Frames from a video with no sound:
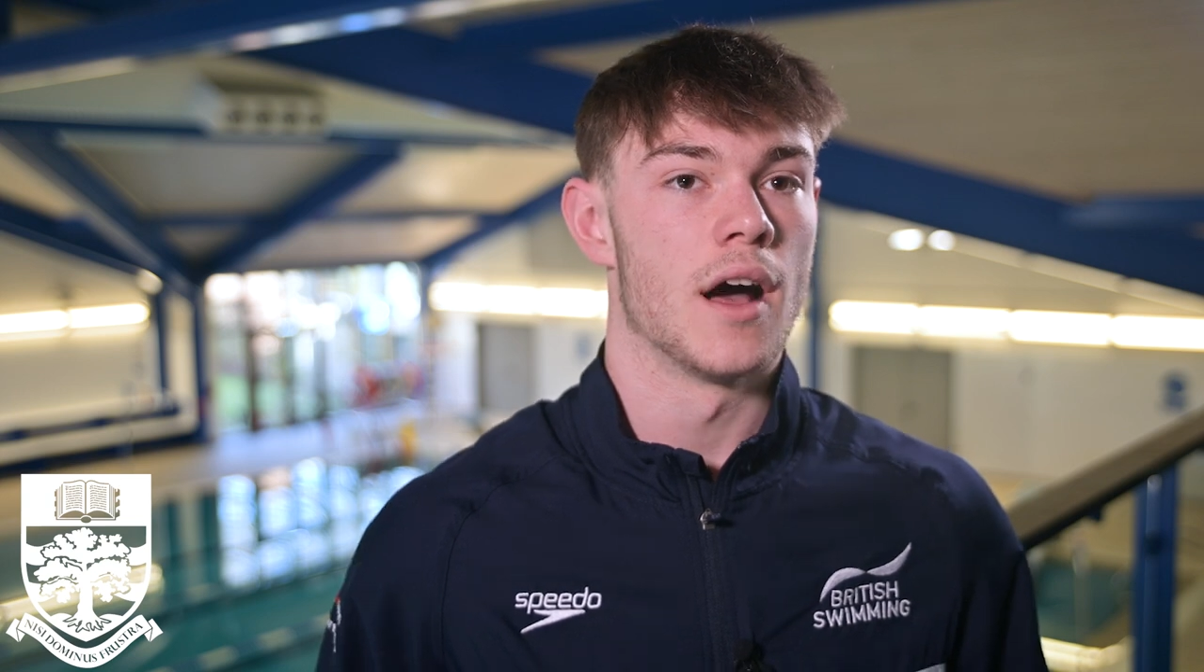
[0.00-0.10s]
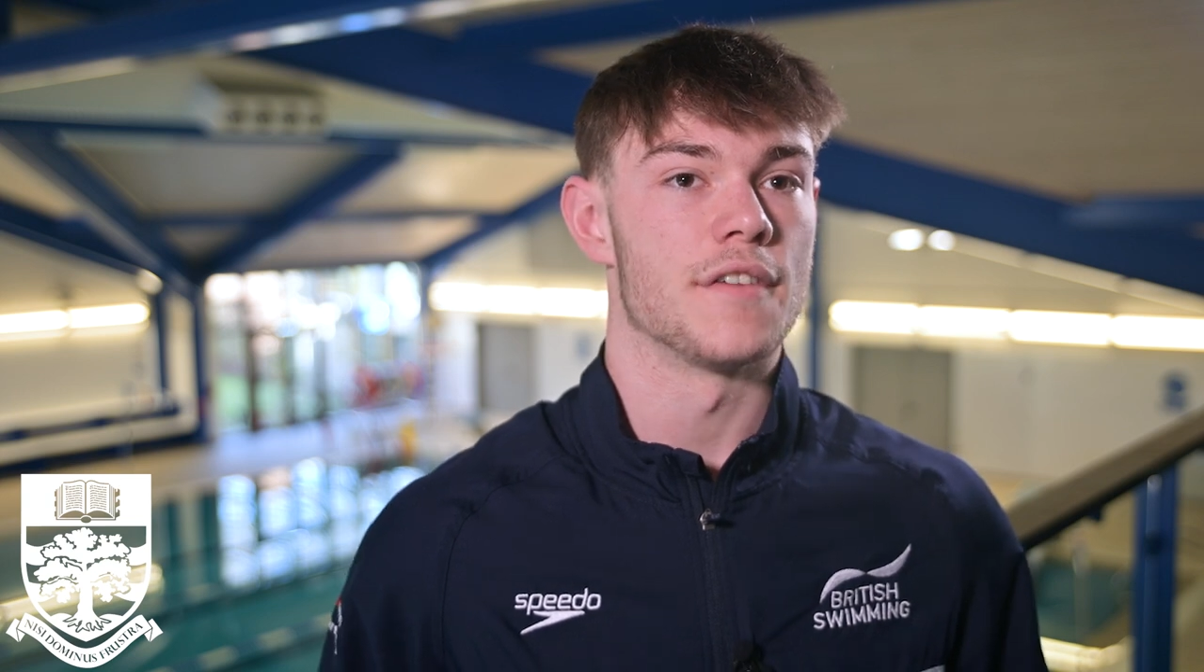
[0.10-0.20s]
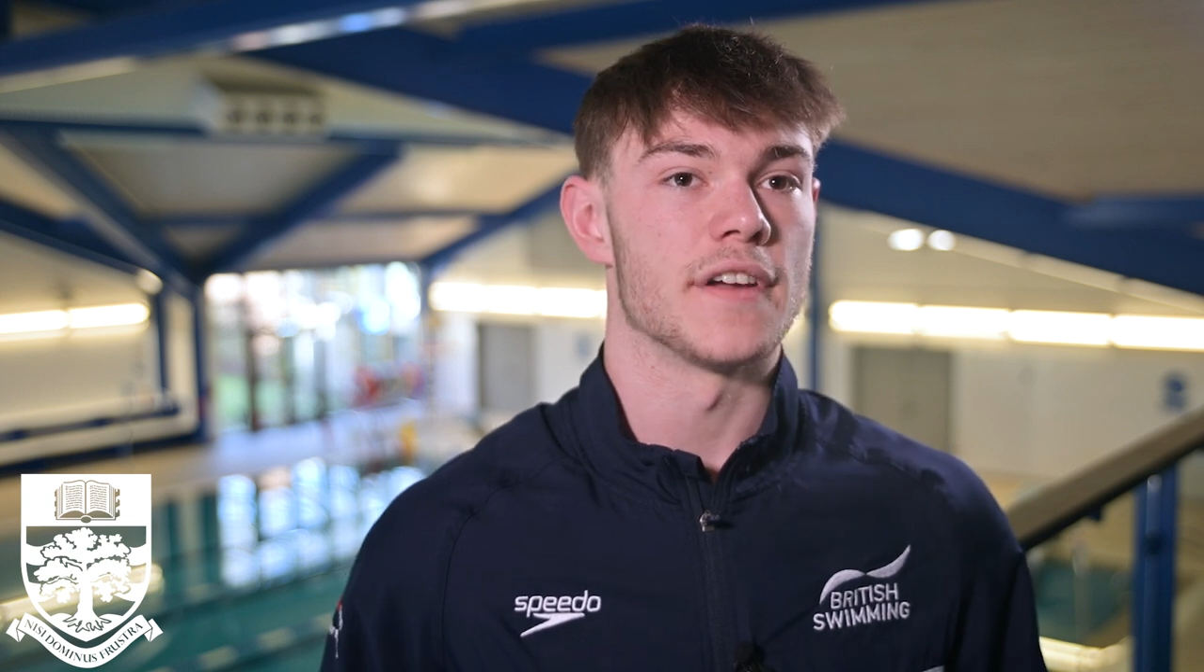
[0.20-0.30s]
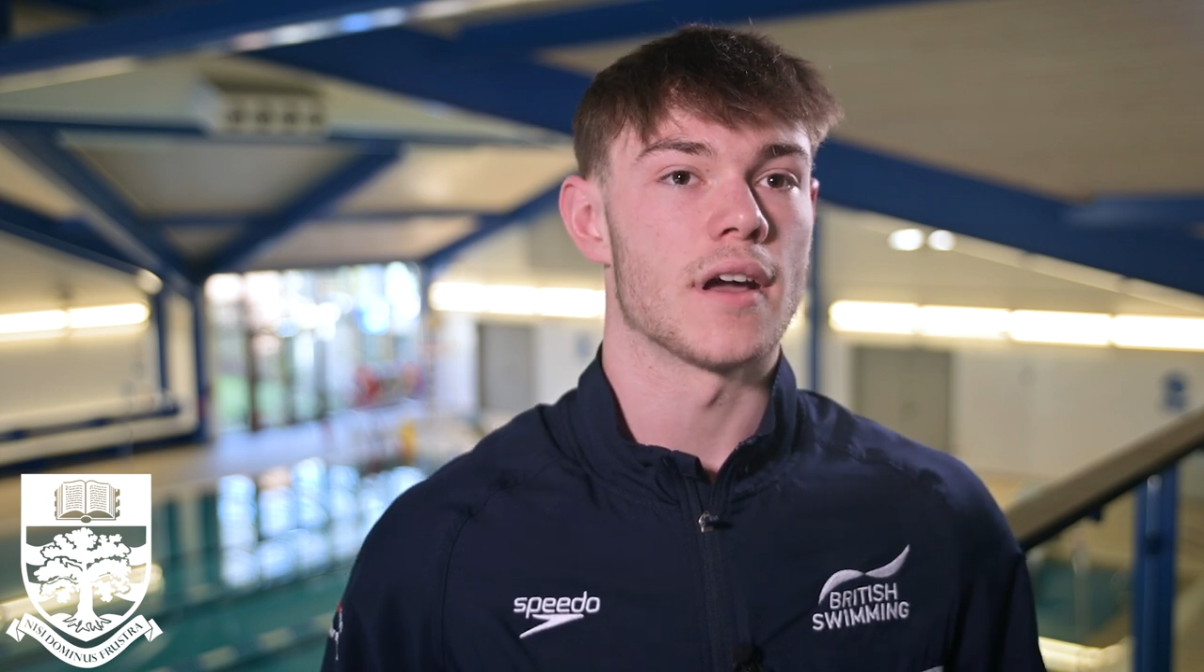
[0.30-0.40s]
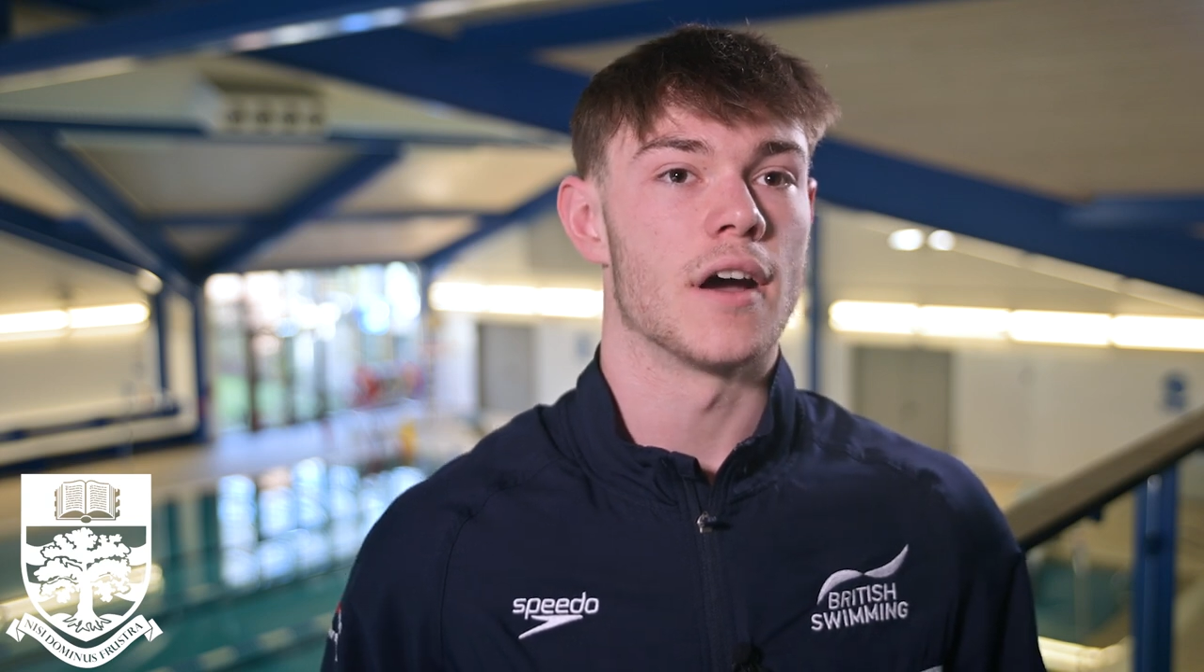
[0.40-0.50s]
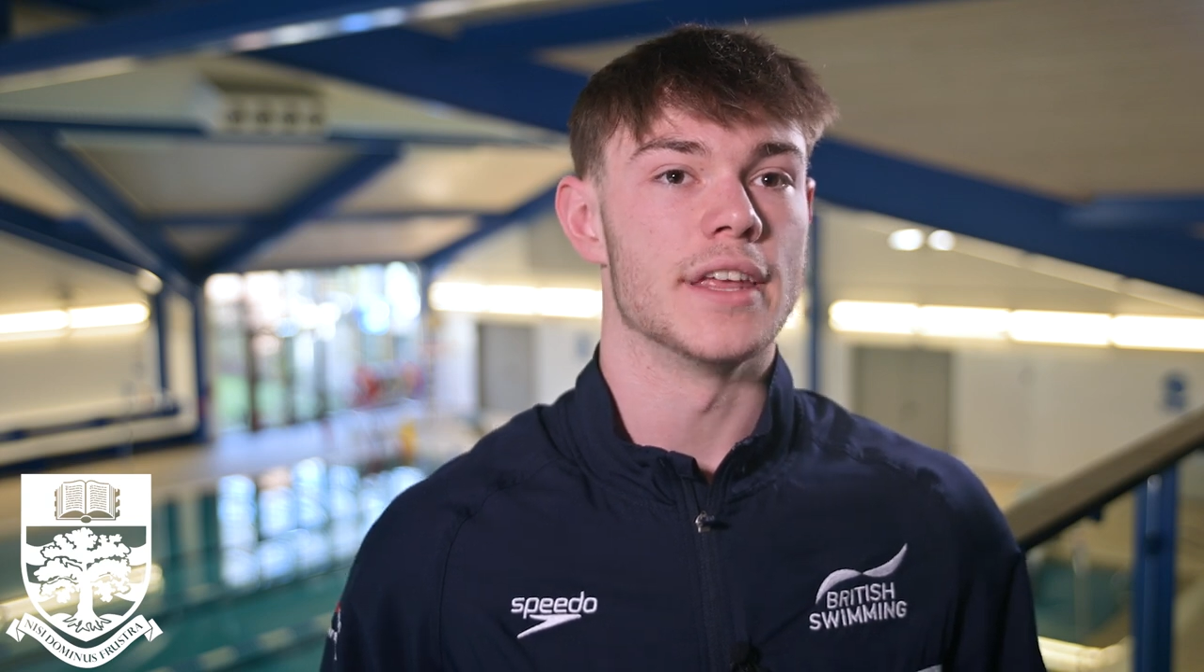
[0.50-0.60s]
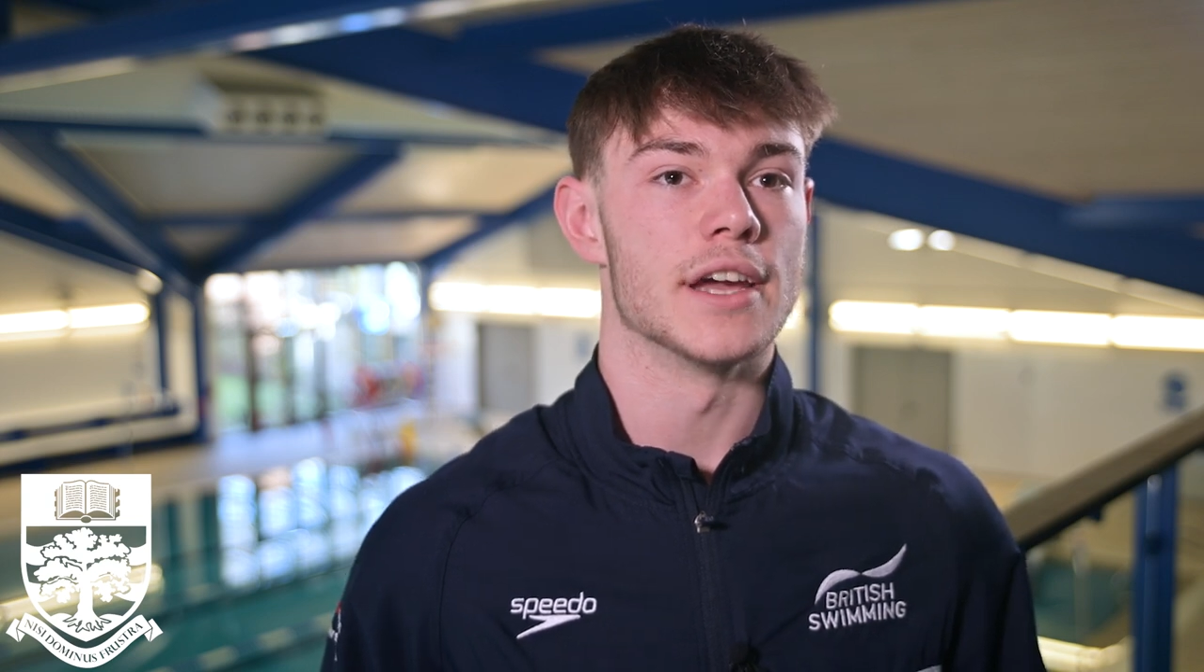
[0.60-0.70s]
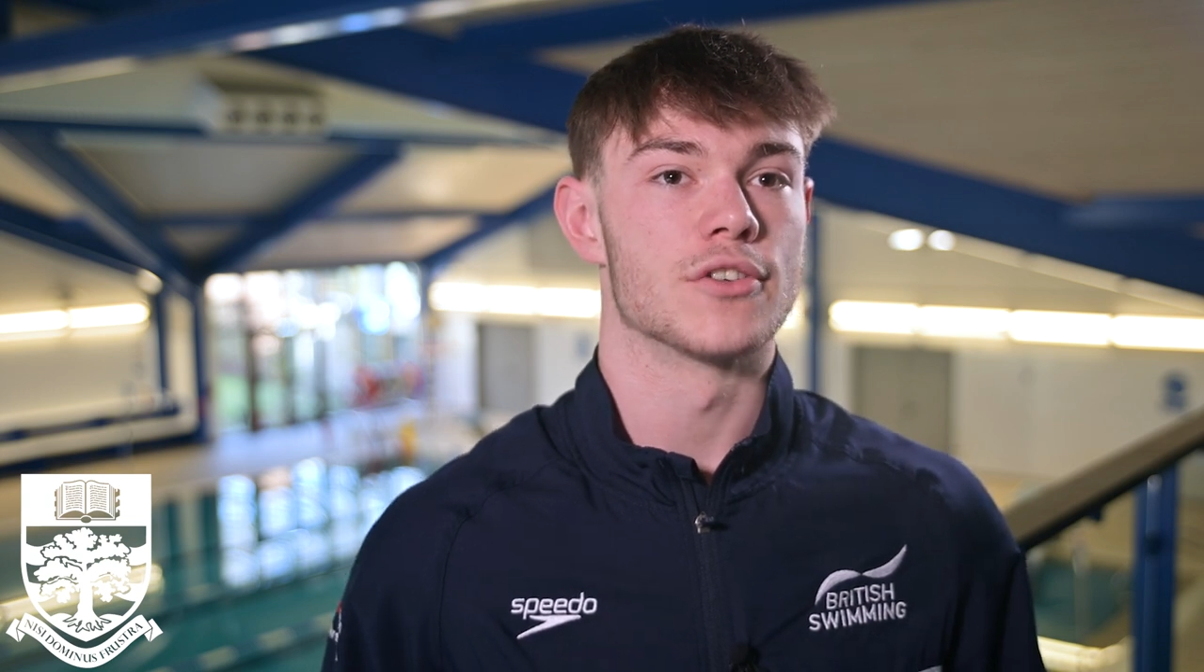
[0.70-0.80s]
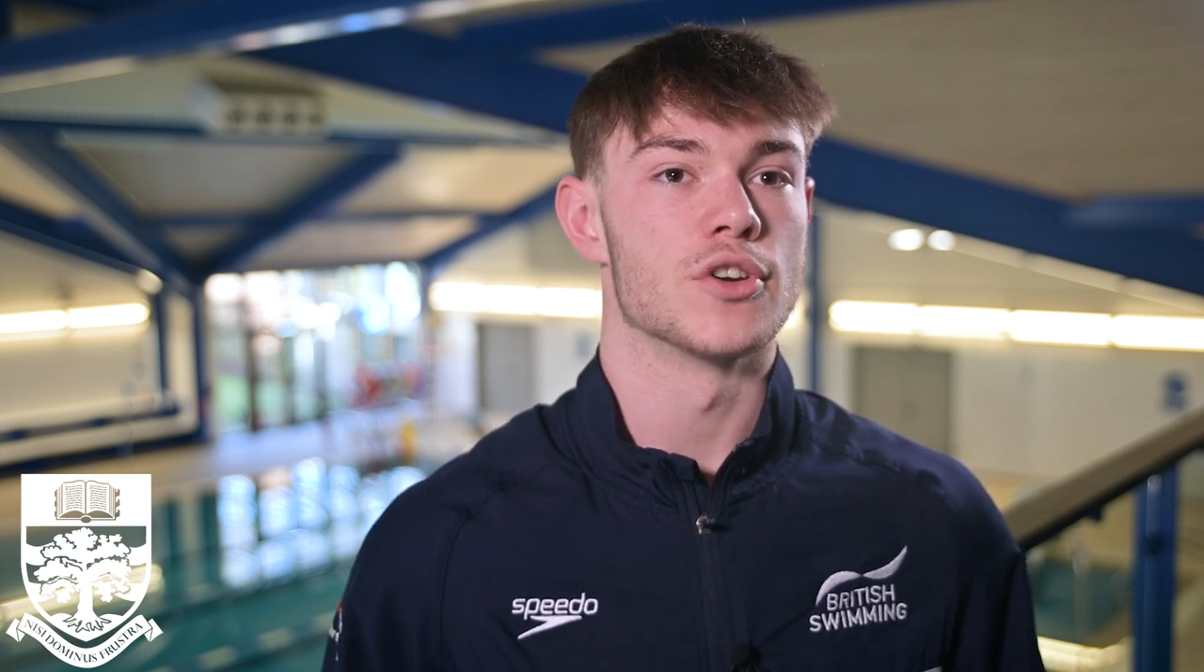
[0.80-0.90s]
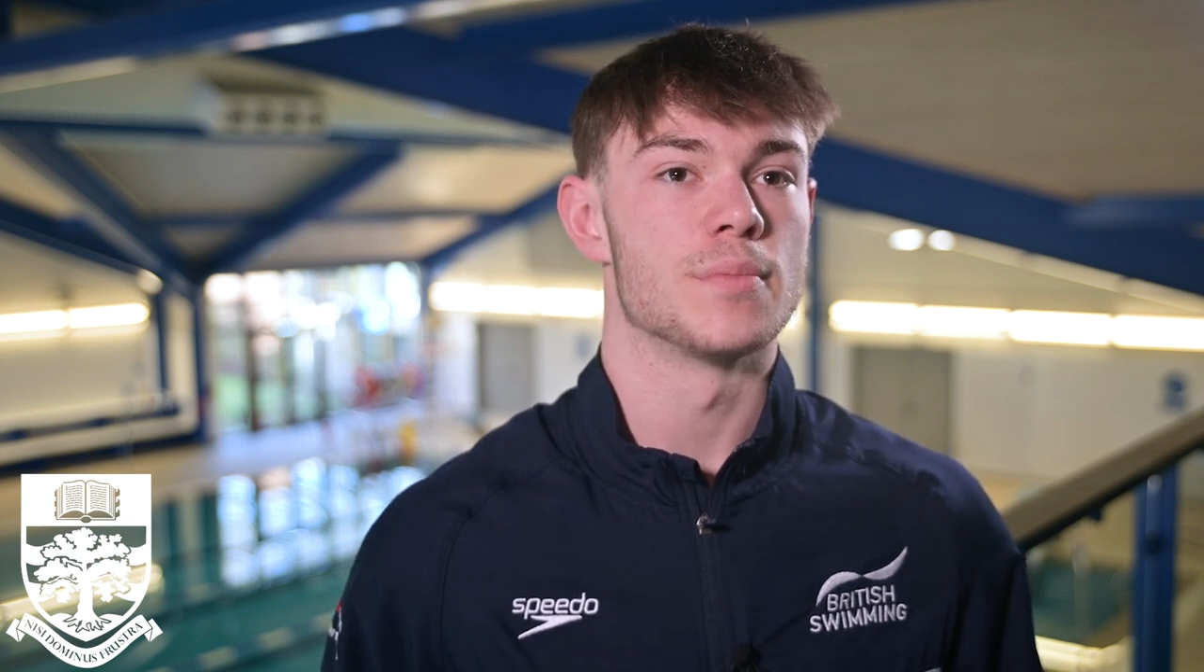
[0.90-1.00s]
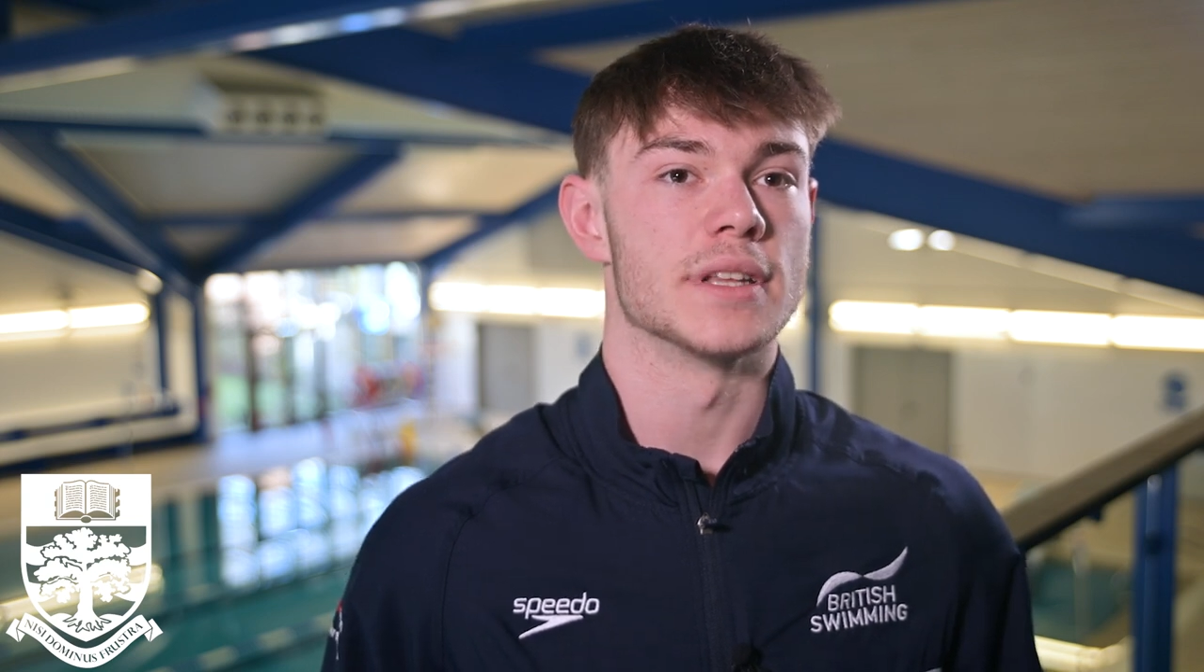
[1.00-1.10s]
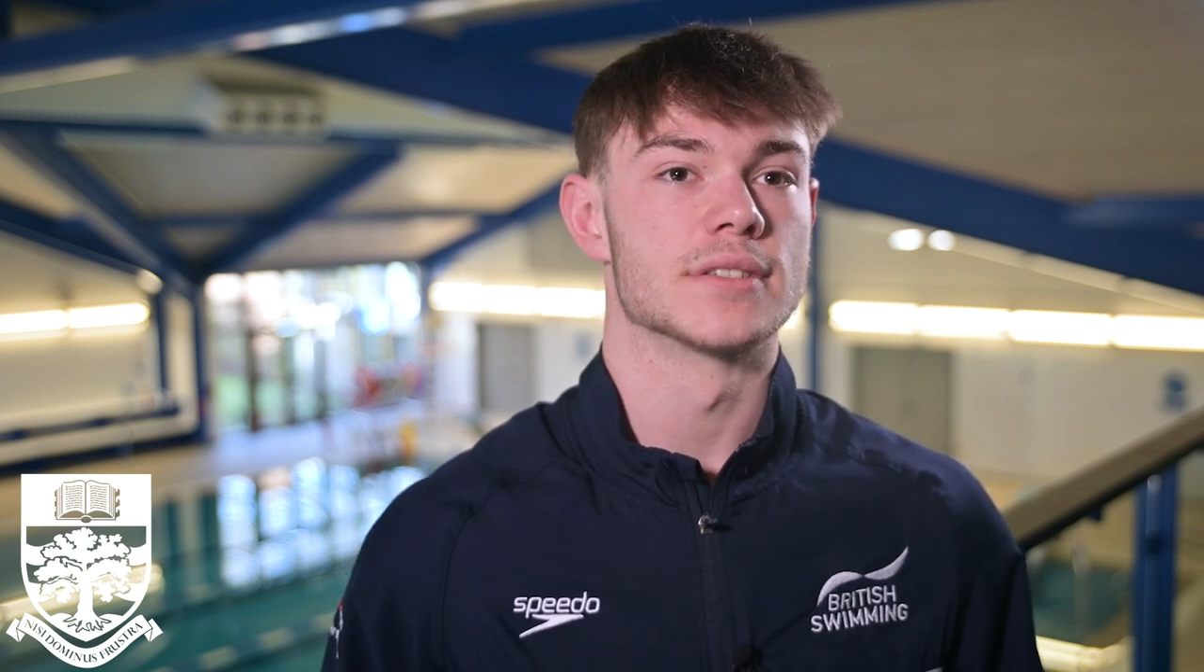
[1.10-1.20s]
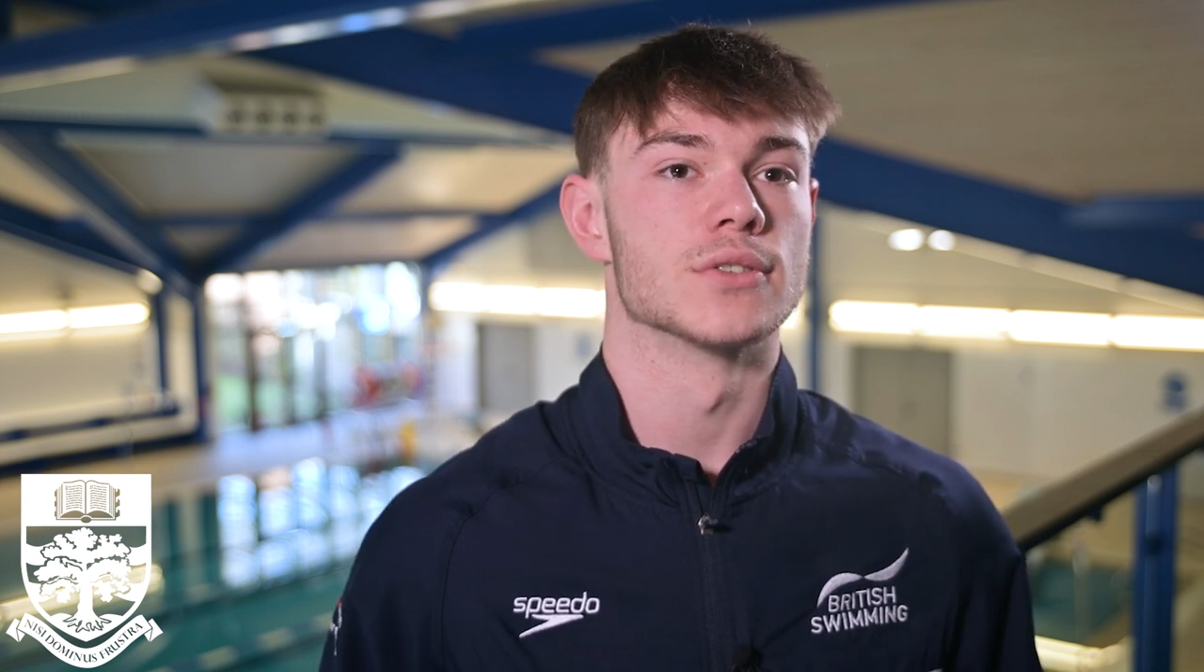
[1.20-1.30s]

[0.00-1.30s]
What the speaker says: I think our year group in